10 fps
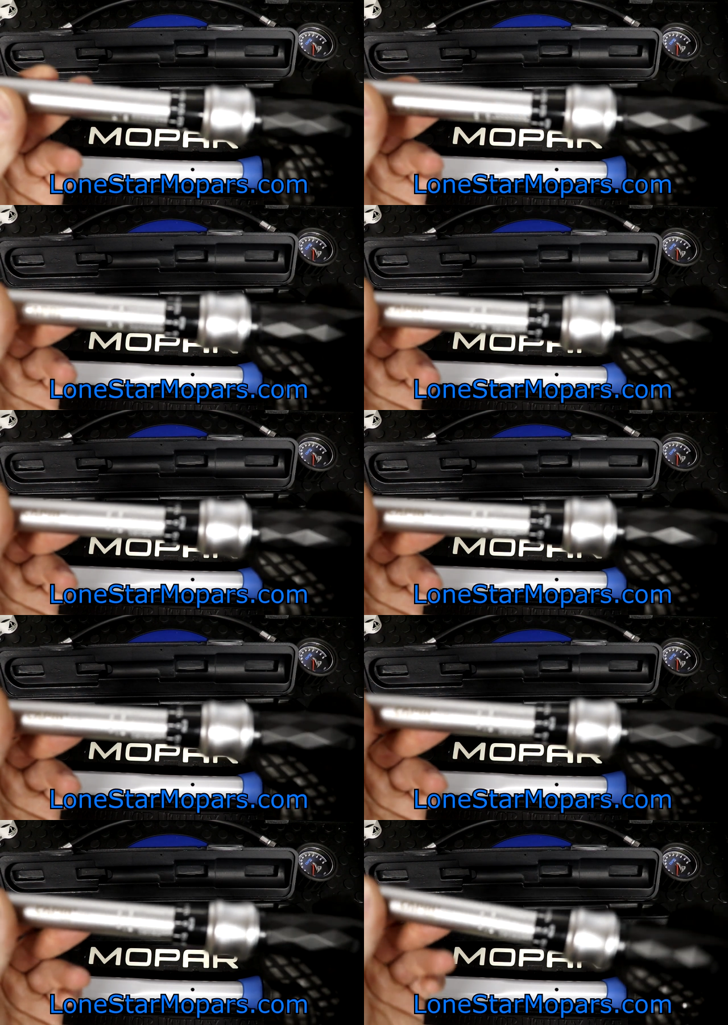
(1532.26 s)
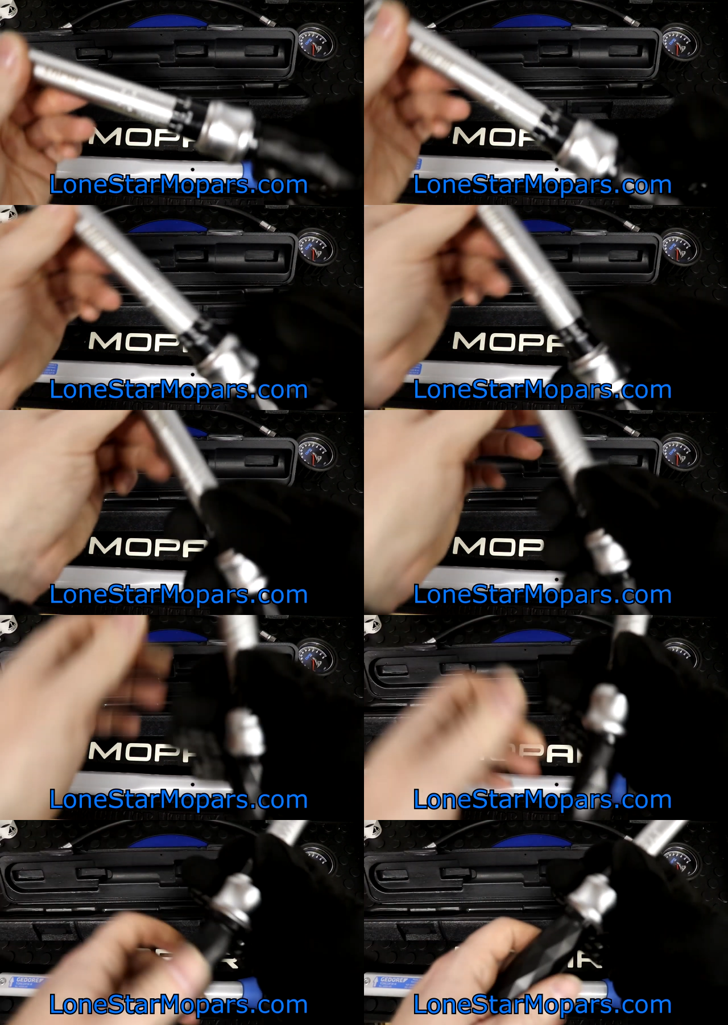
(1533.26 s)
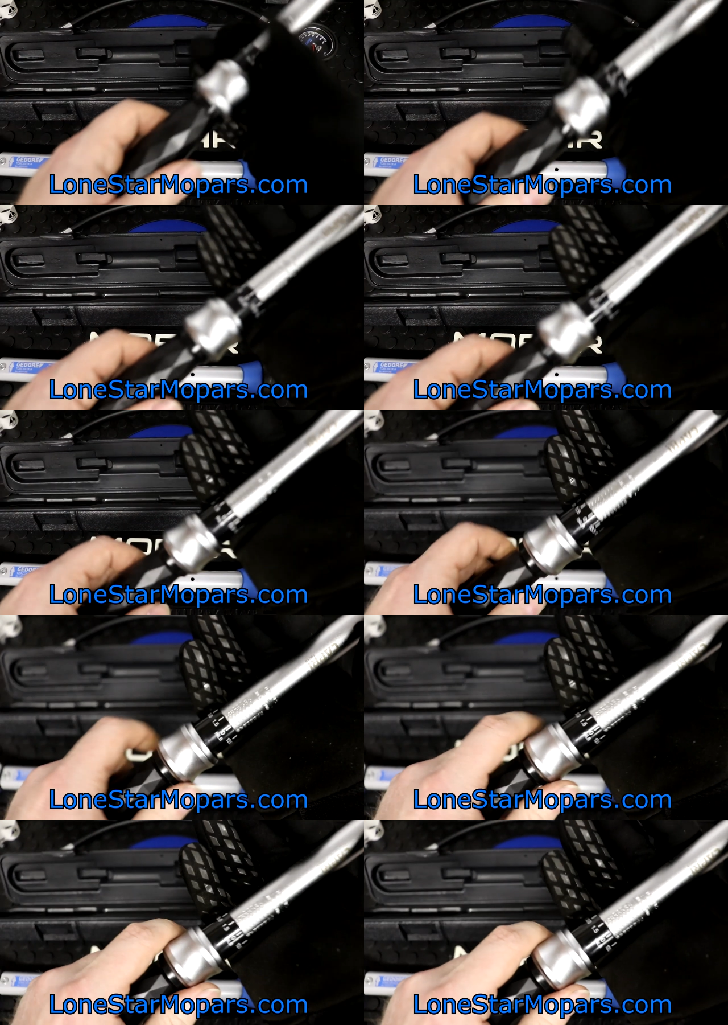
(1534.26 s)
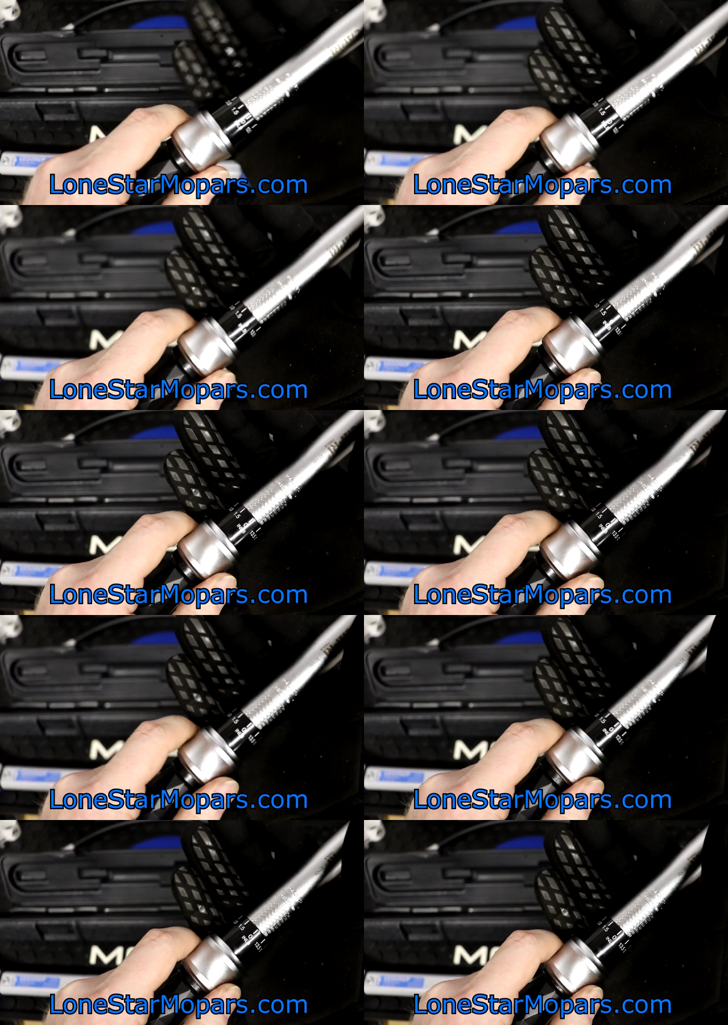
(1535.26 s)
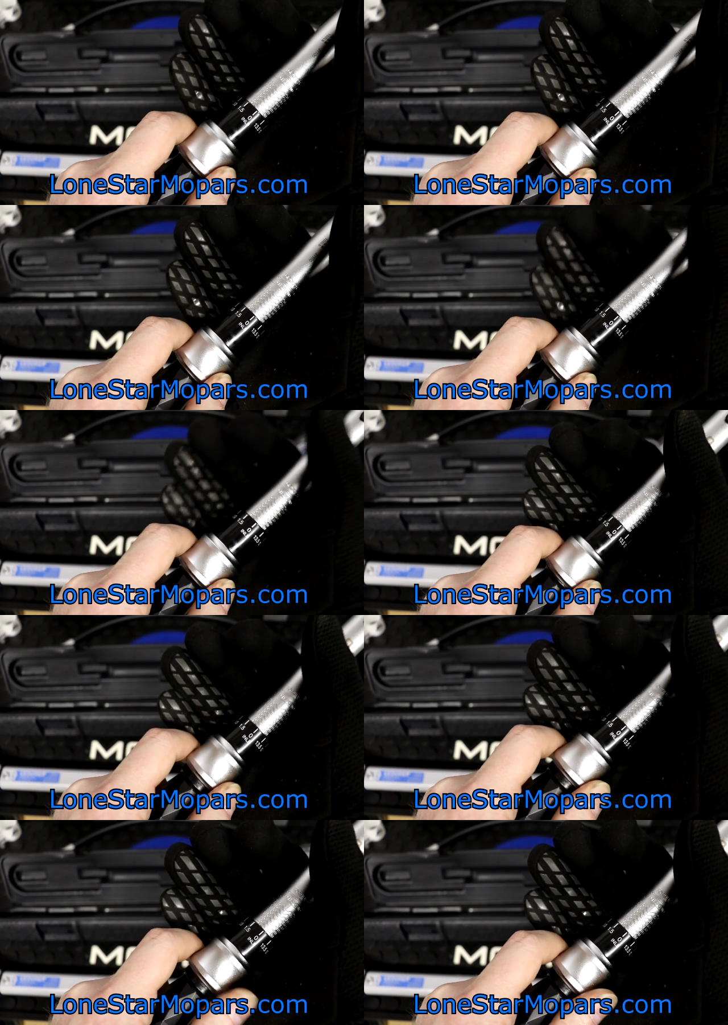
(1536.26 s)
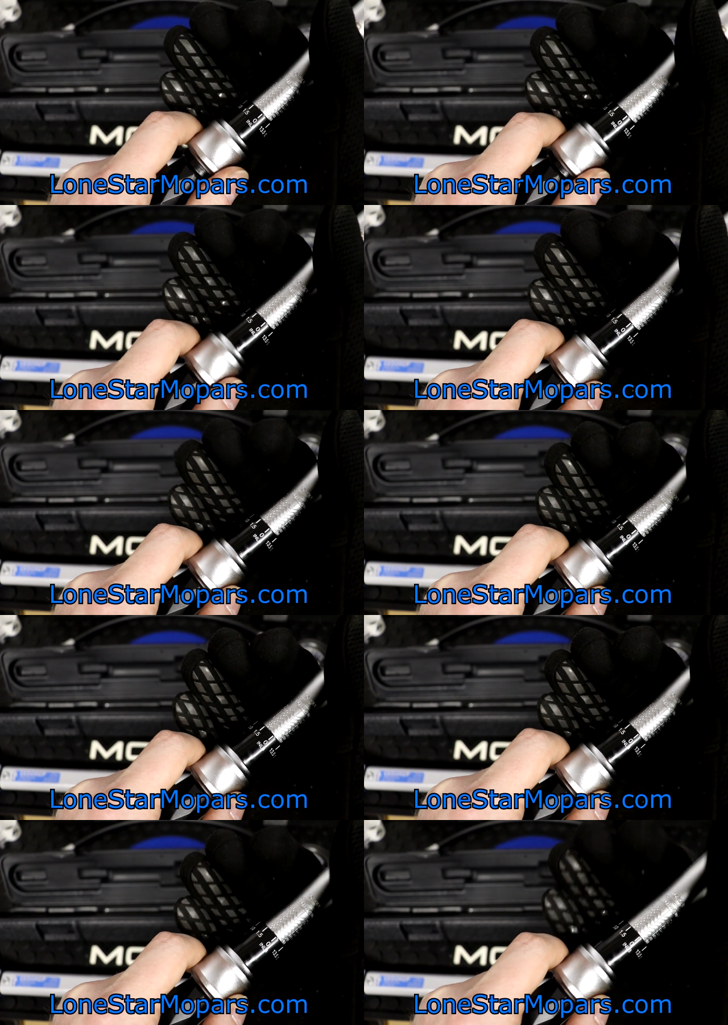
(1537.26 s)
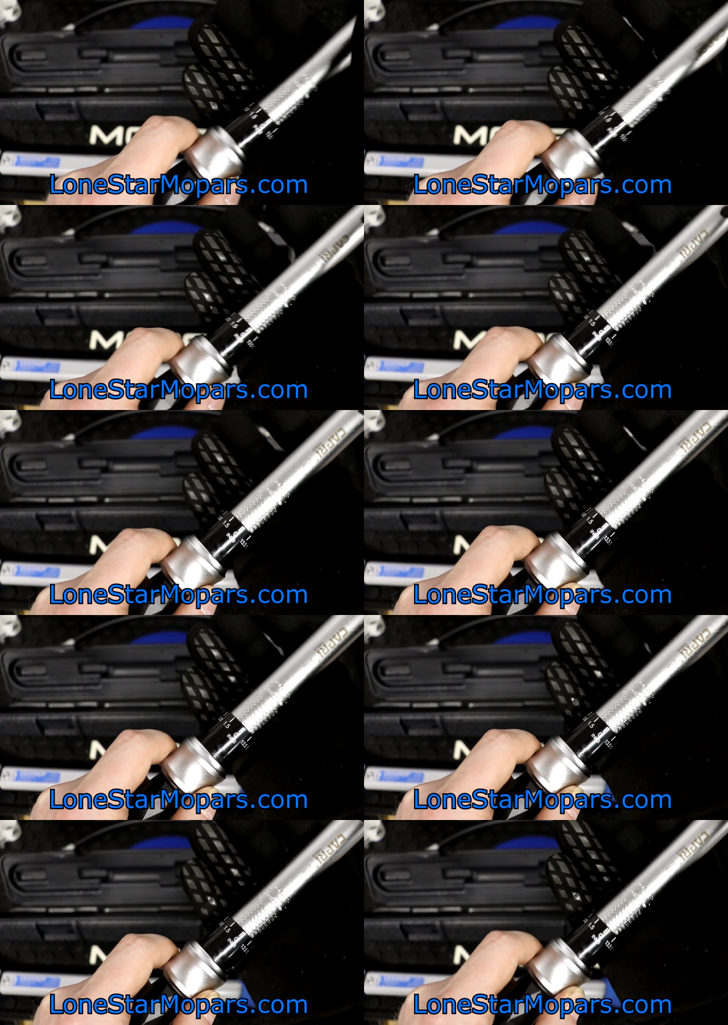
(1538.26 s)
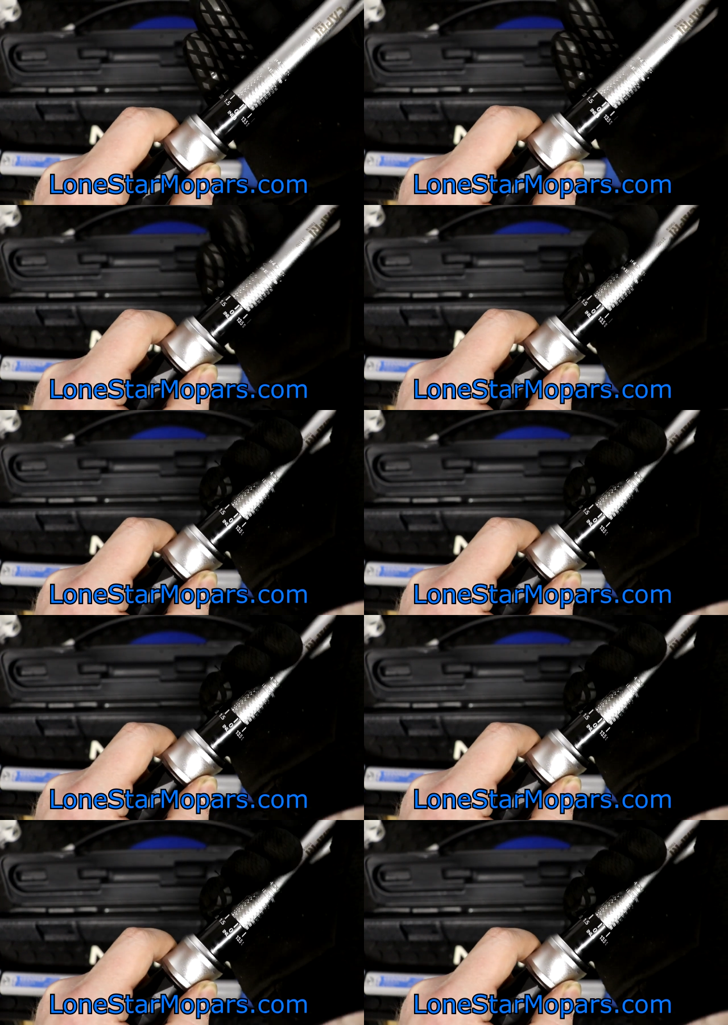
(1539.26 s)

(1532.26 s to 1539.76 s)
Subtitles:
[unreadable: no face in view]